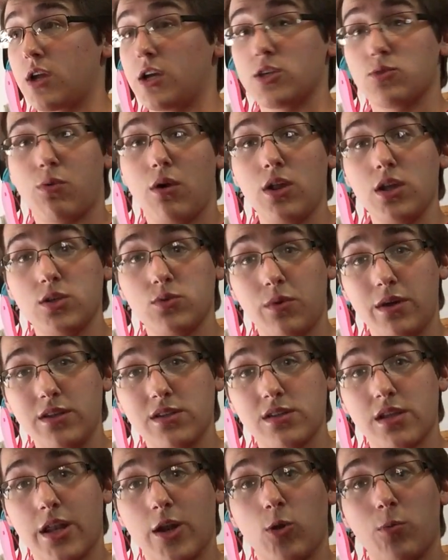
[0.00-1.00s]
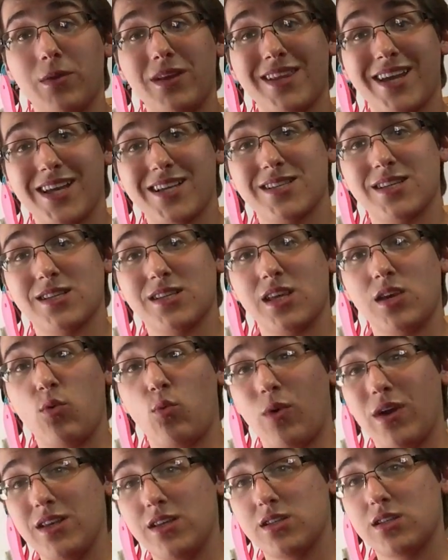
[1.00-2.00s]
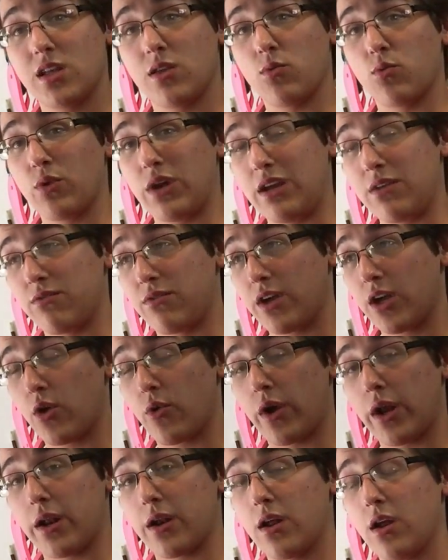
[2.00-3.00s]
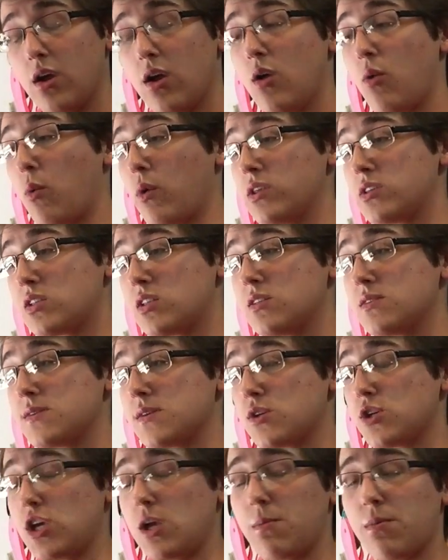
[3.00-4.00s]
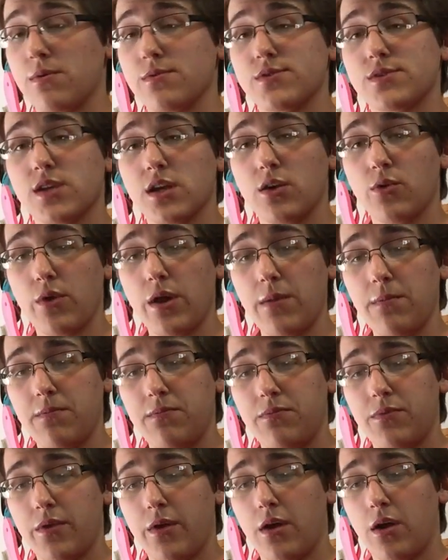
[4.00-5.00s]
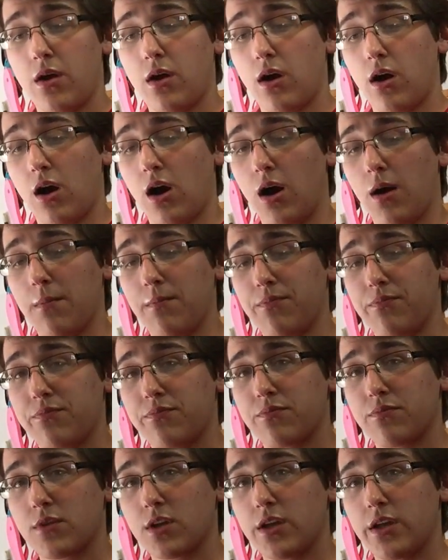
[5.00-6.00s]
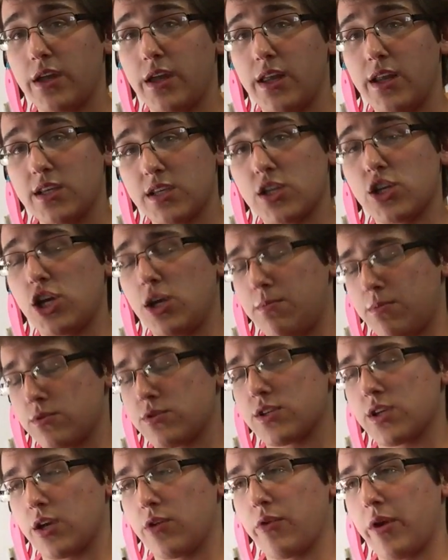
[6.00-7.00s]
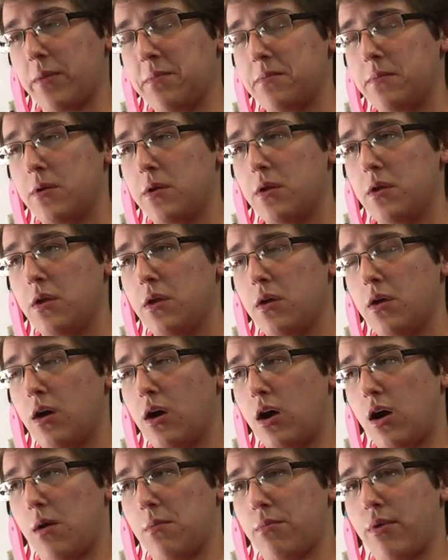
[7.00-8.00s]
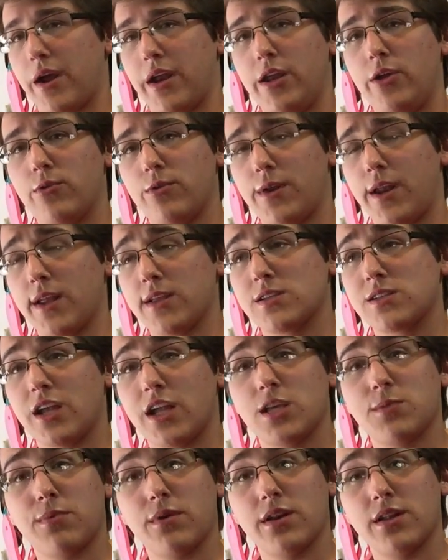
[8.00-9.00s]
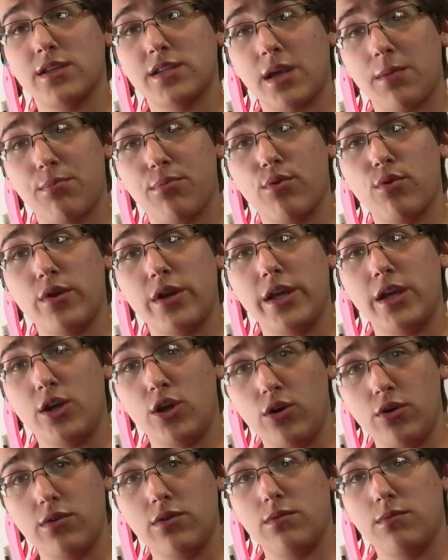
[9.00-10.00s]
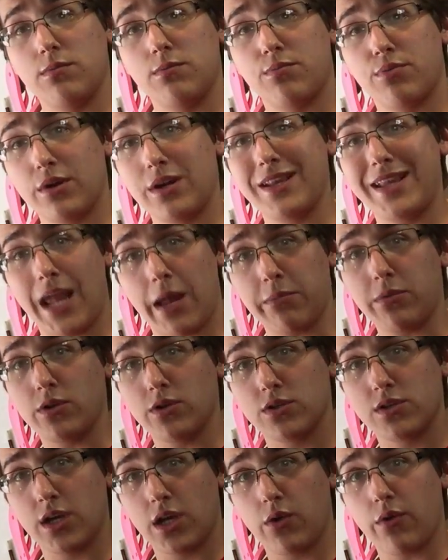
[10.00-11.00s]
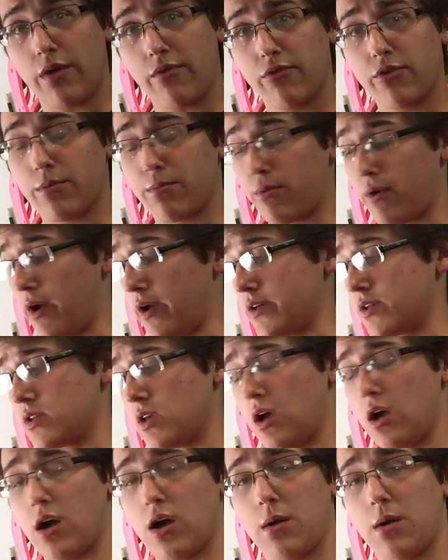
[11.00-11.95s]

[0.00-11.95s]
as well as Winston. It'll be nice to see Winston reinvigorated. Winston is a cheaper cigarette. It is a cheaper cigarette brand here in the United States, but it is a pretty damn good cigarette for the price.